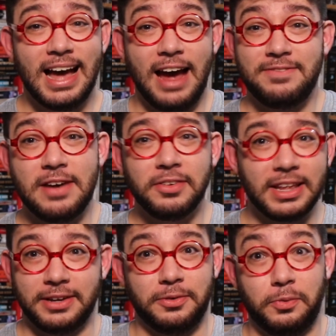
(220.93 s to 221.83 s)
I've never
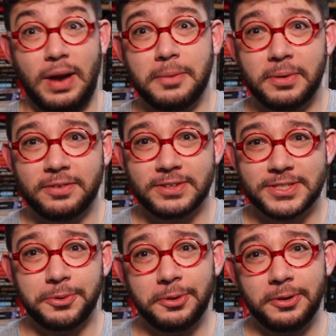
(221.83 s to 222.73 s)
like read a book for
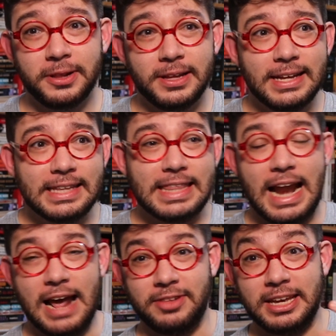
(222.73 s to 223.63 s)
school
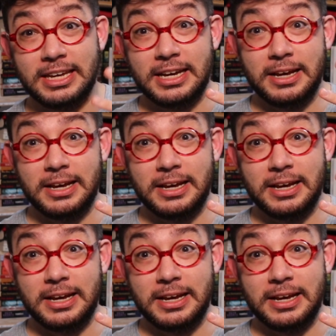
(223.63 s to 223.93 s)
that I've like